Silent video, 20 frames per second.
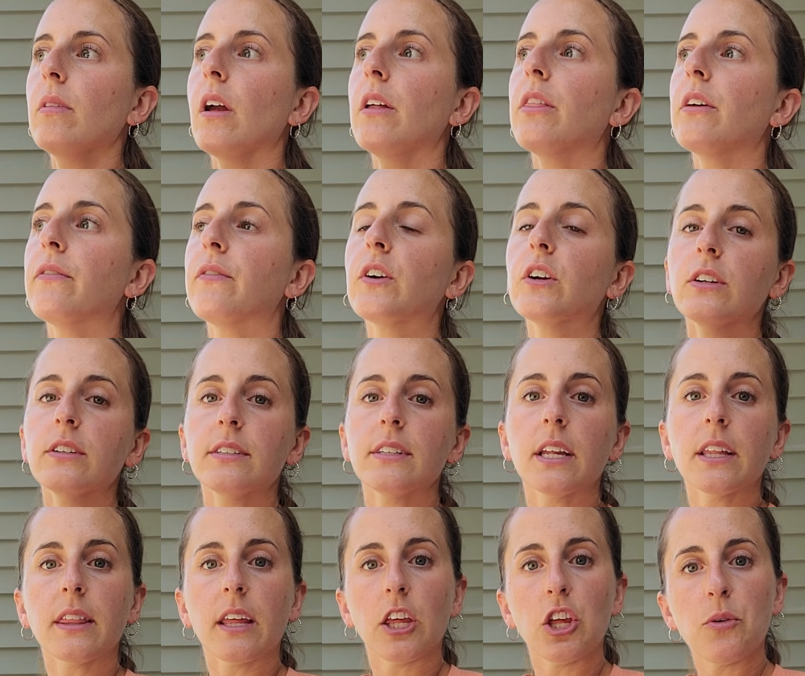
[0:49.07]
the first
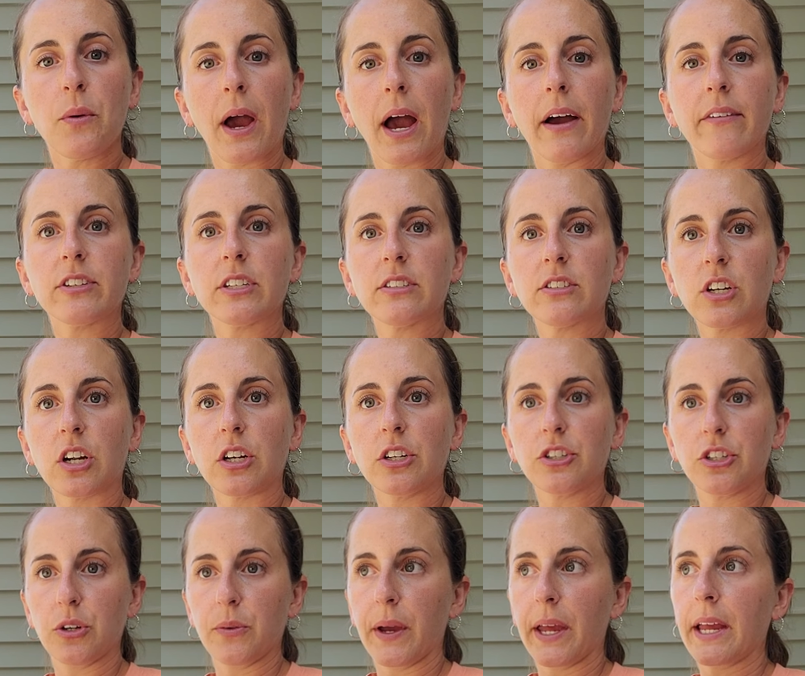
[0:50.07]
thing that you have to start
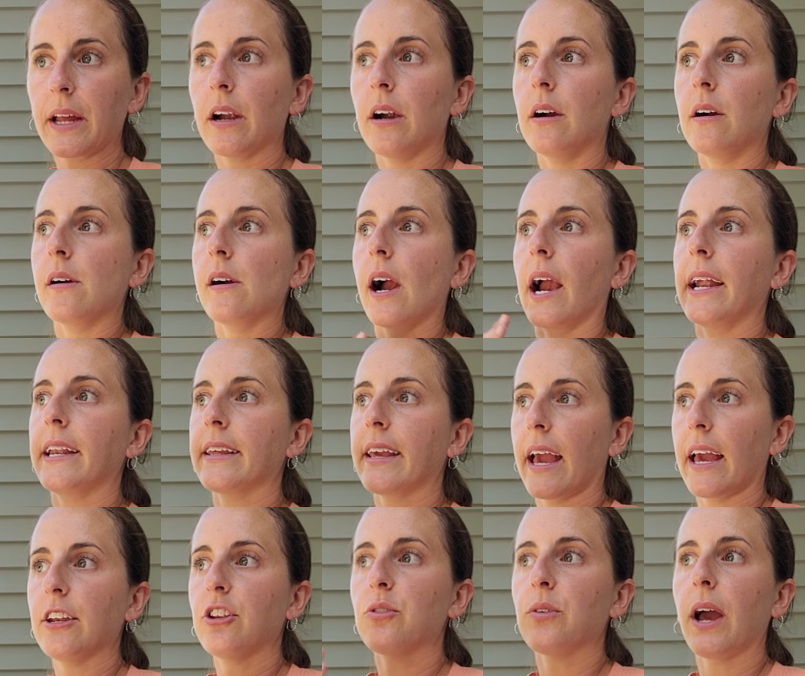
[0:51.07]
doing and
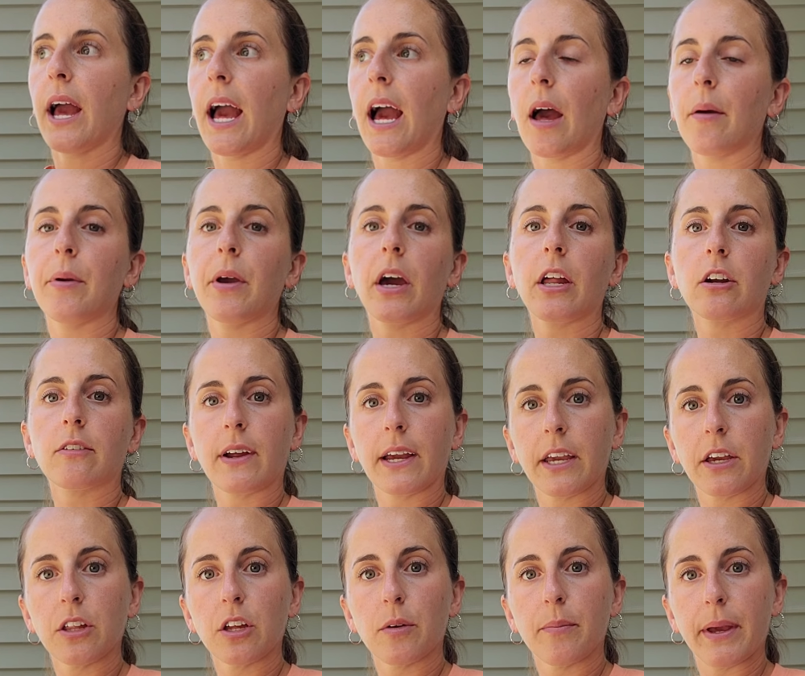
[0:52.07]
get into a habit on a
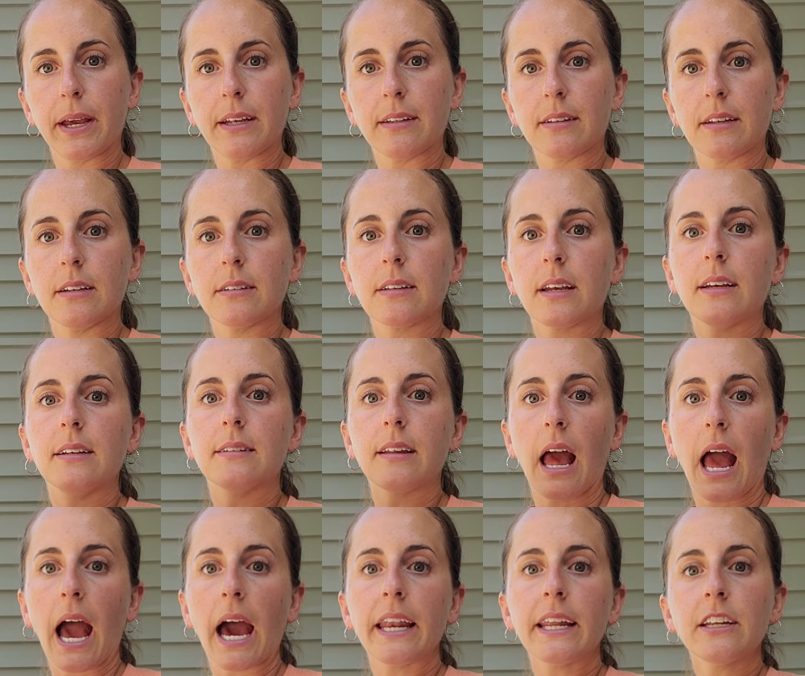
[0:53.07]
regular basis is
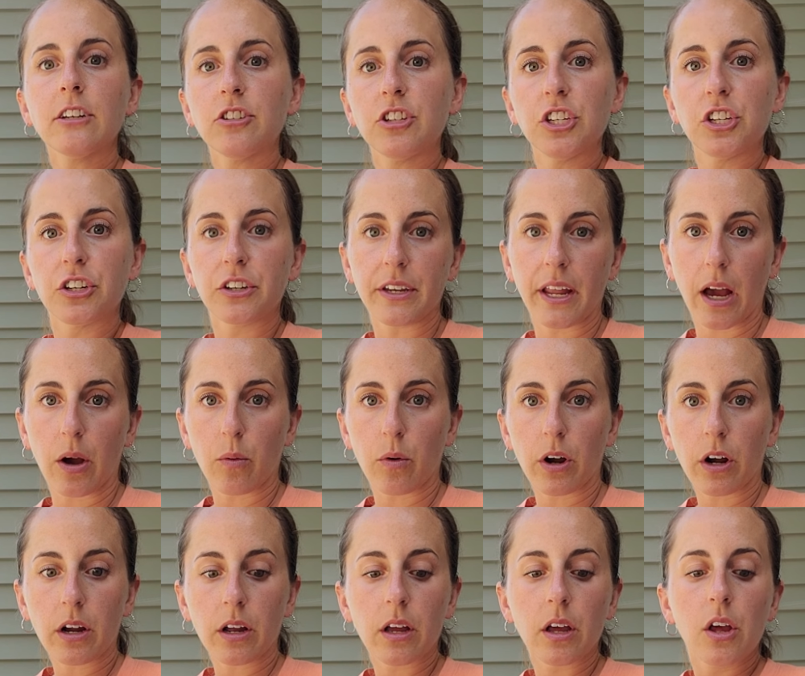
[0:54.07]
adding to your
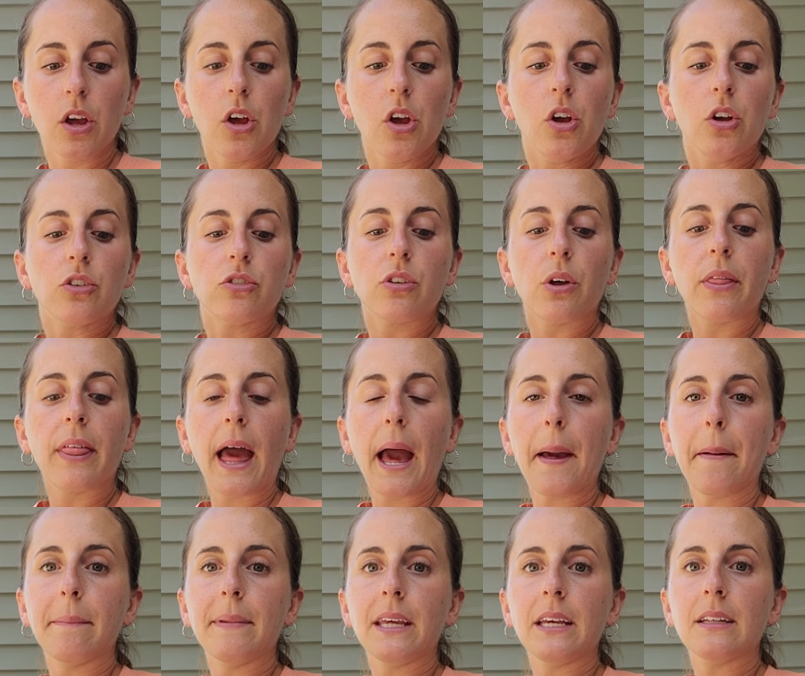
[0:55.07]
network. So
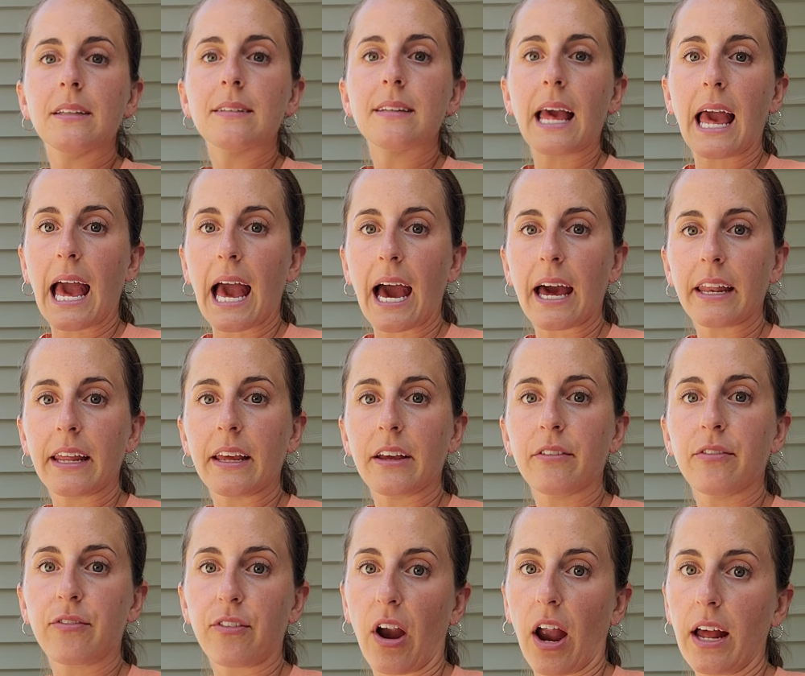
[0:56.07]
that means adding
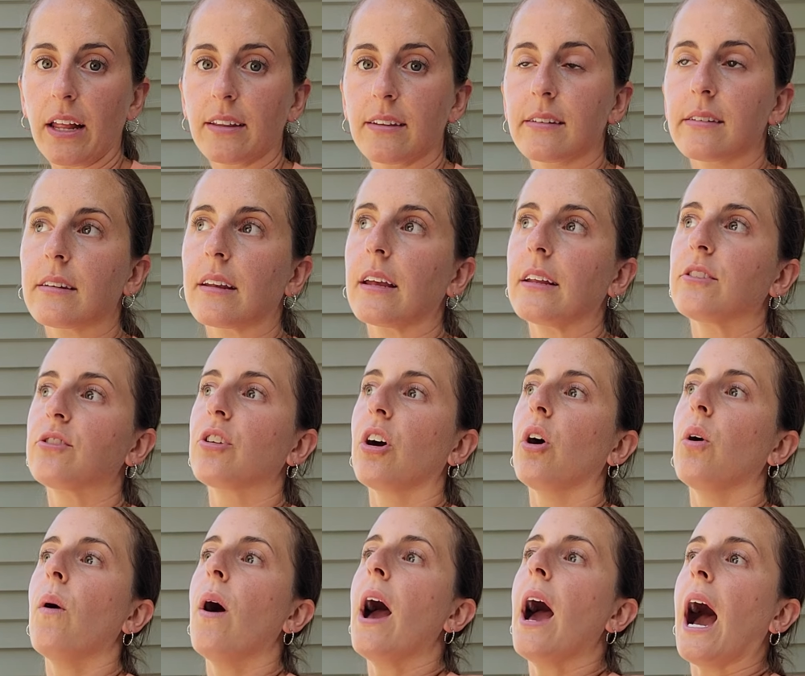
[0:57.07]
friends.
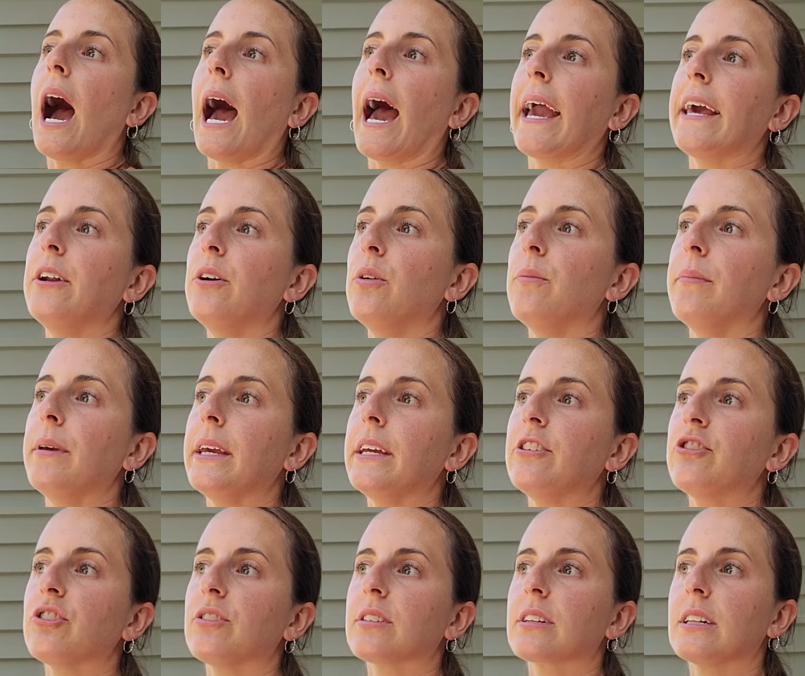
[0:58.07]
So I don't
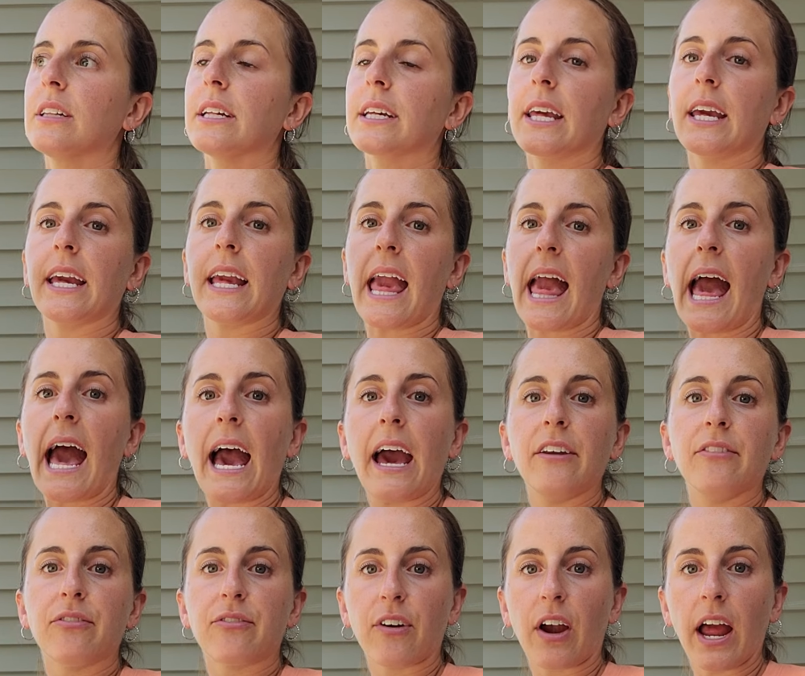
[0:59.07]
mean just clicking
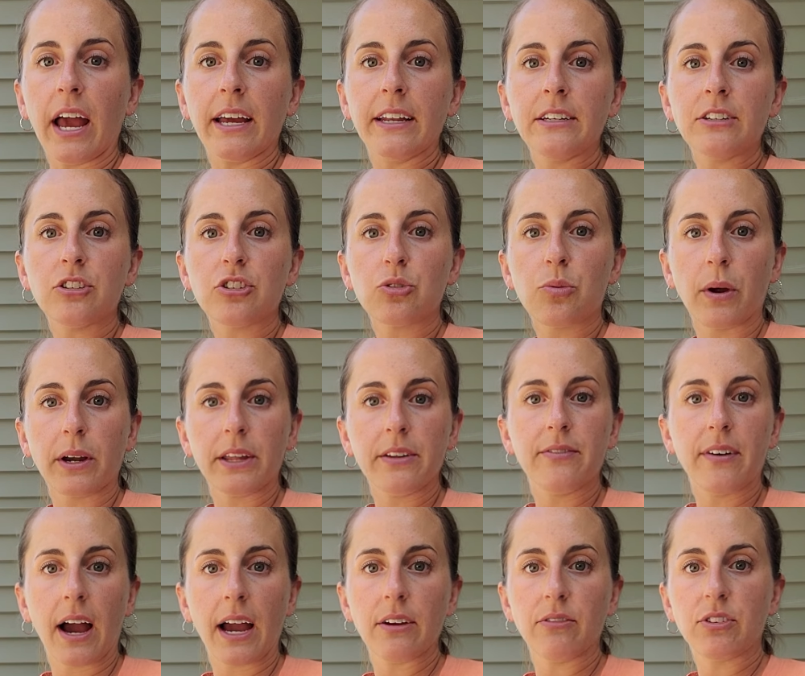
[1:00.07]
add friend
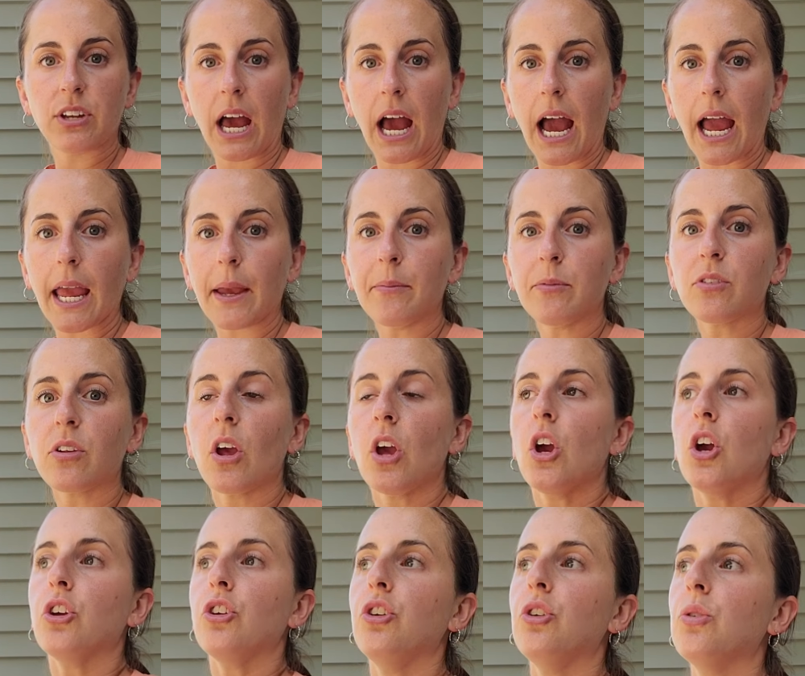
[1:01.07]
25 times.
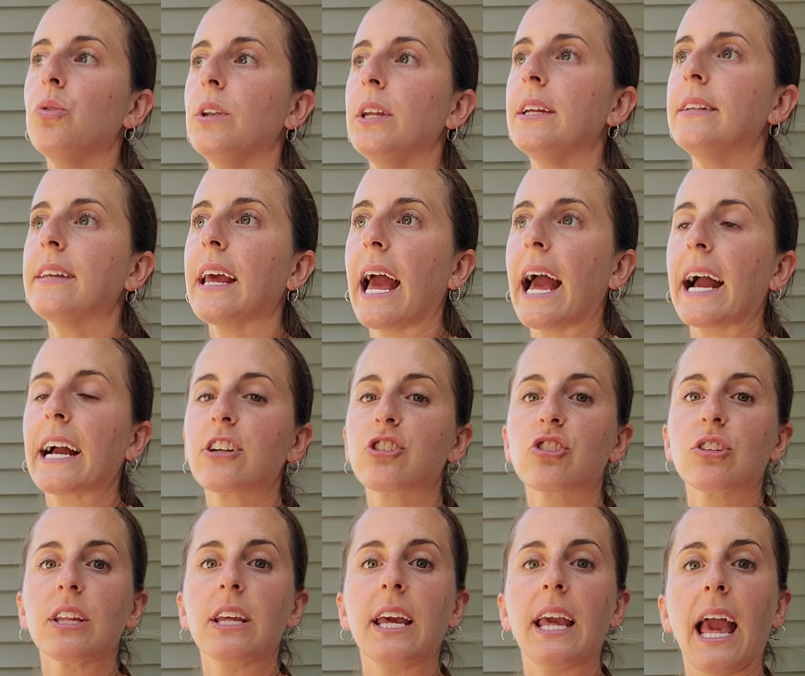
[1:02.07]
You need to
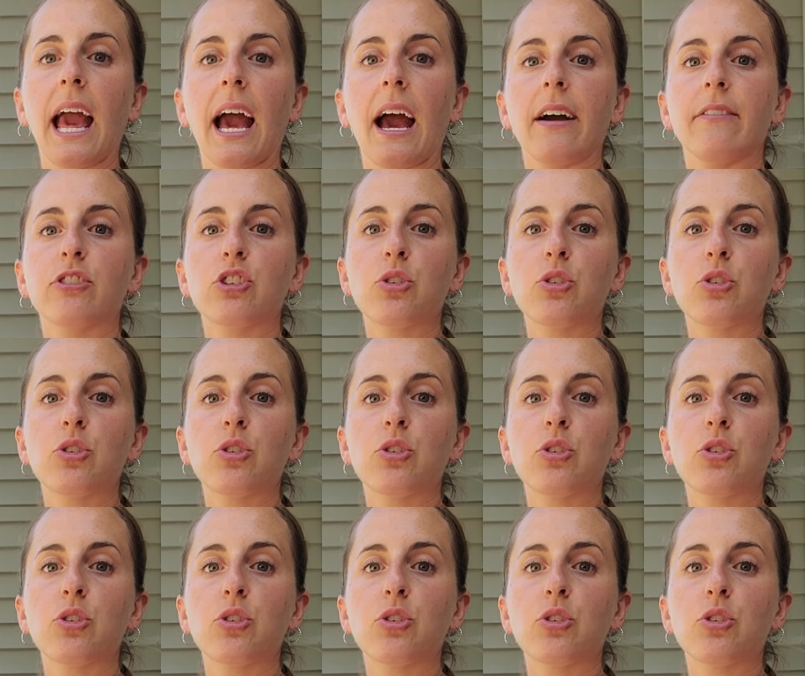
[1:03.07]
actually have